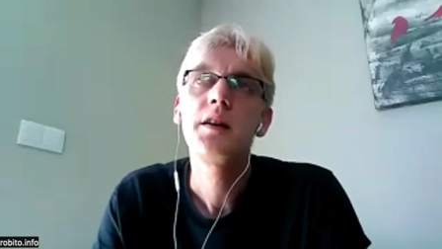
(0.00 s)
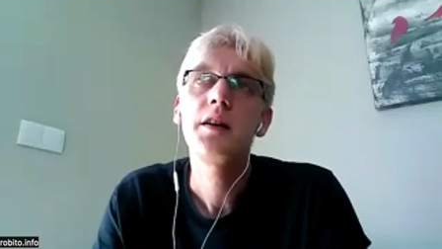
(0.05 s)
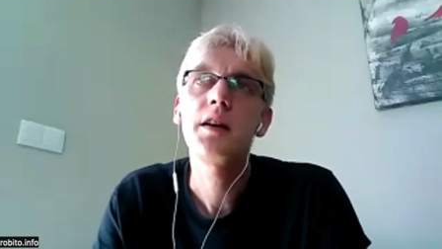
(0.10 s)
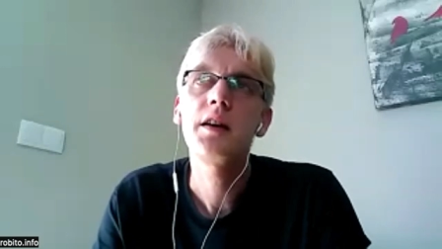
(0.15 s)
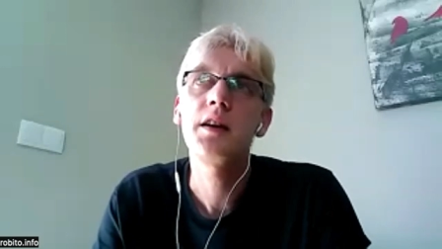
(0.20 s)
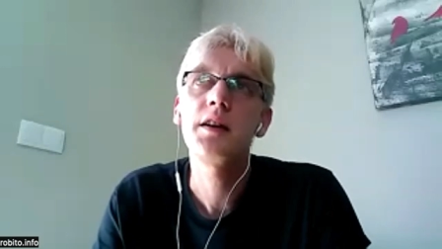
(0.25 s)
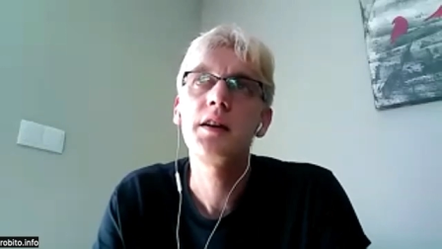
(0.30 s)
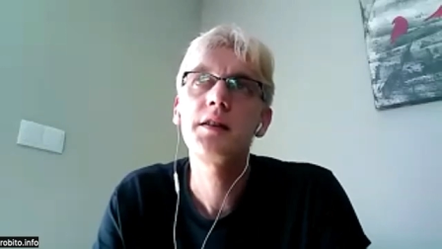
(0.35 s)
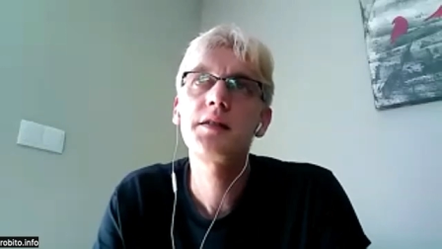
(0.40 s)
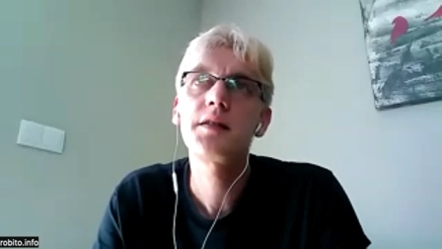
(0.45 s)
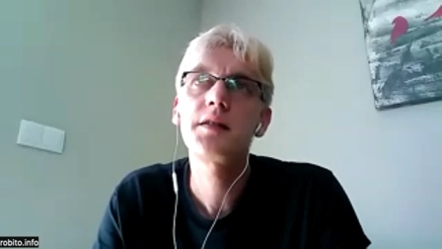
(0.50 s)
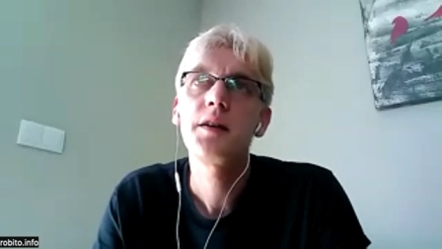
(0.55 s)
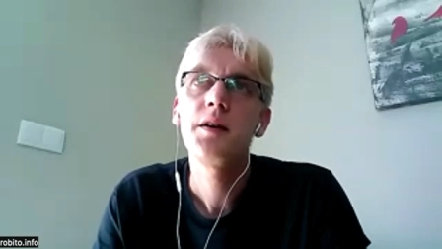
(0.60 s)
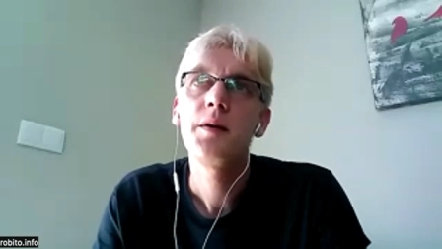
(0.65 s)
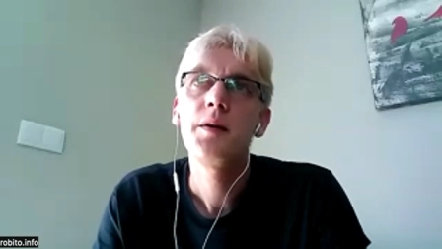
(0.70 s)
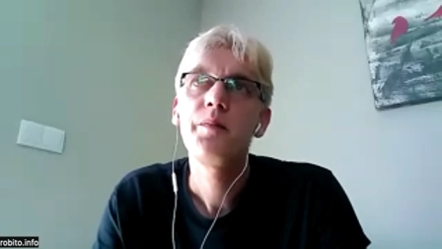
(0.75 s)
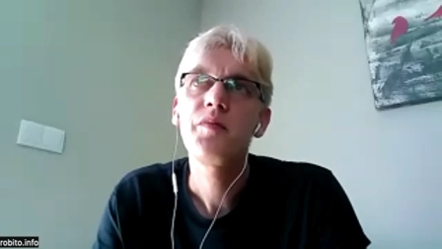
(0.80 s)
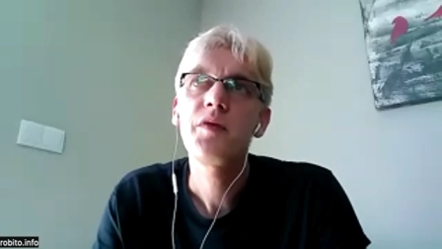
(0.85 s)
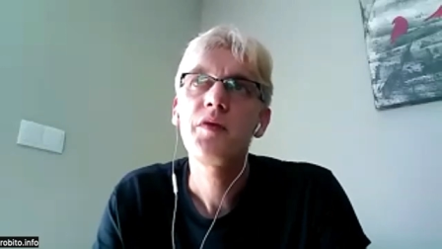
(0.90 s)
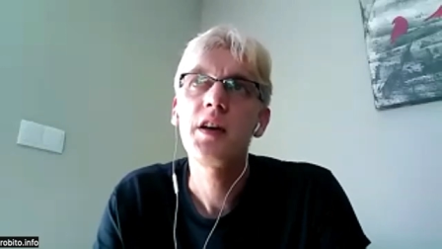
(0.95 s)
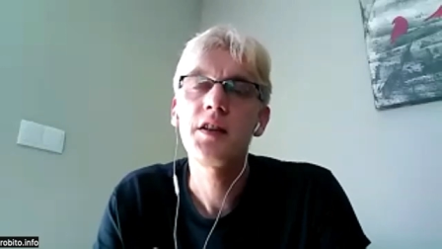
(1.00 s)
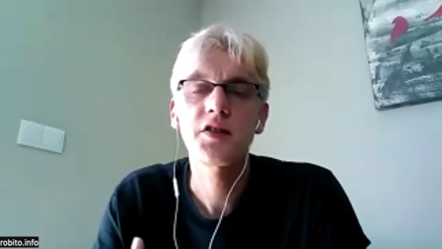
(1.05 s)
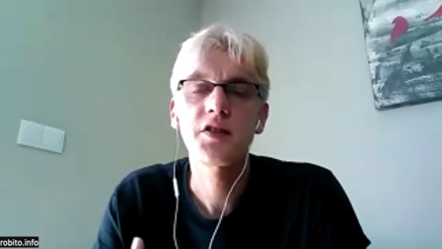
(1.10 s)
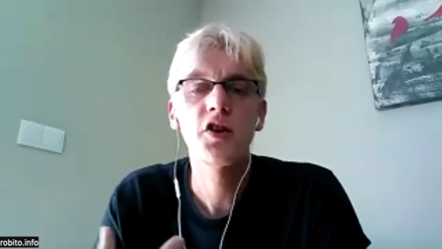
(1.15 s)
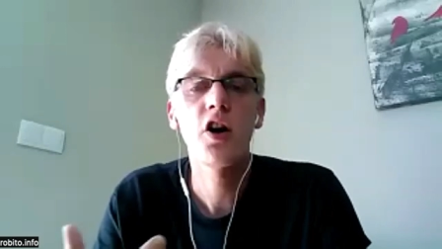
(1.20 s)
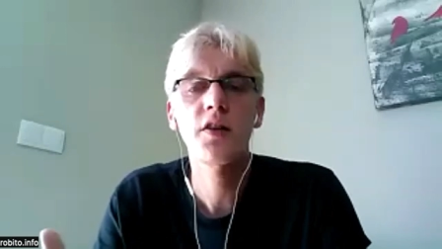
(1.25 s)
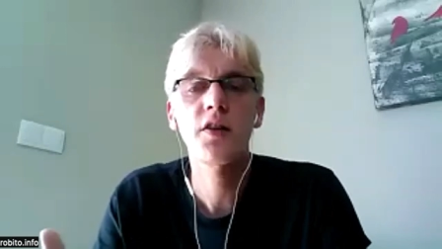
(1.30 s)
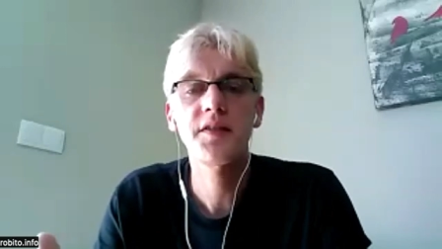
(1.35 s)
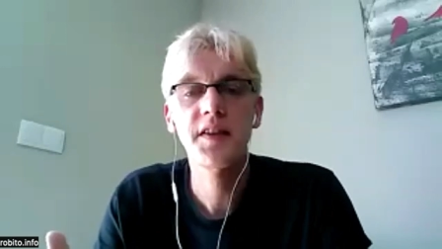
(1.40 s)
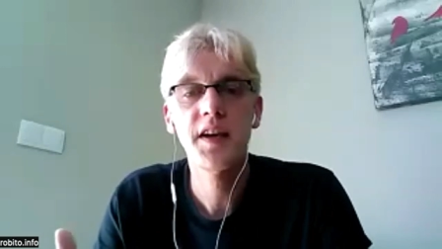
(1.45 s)
is it's
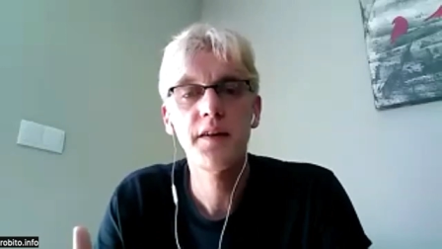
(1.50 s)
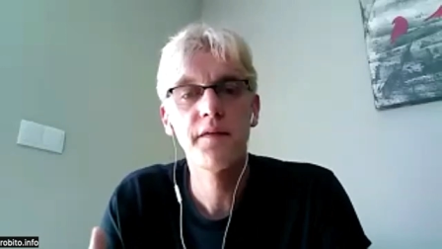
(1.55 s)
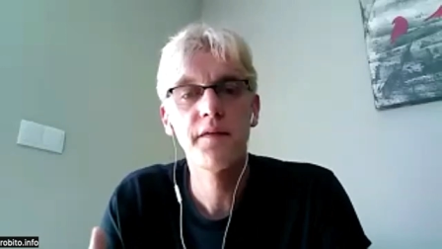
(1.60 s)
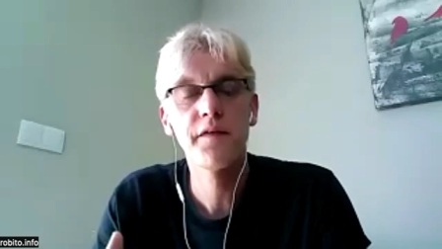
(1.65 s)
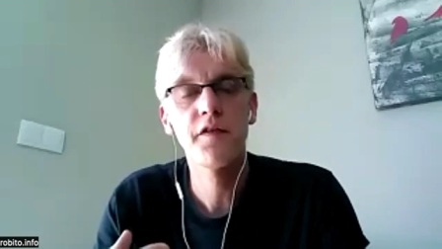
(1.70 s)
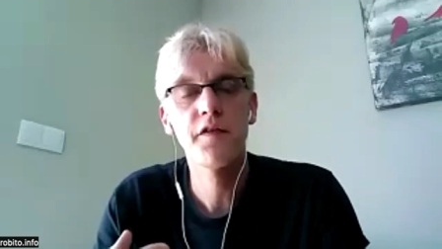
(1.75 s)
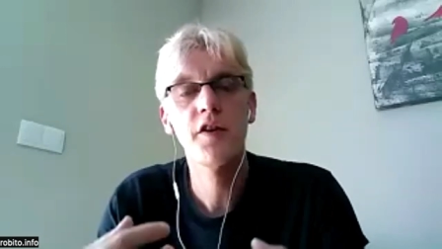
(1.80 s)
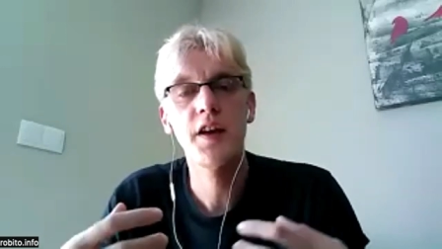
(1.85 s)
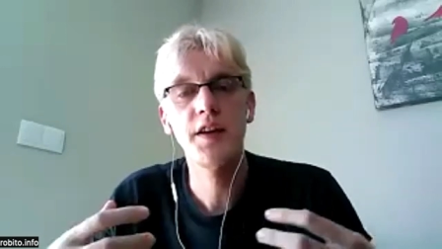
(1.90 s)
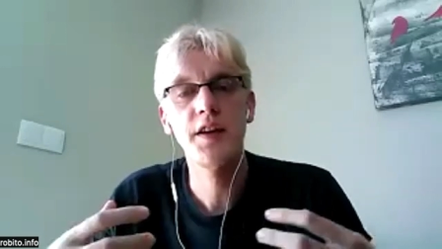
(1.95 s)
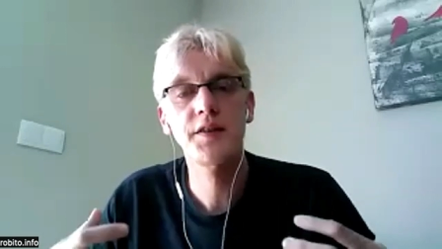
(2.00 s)
content free.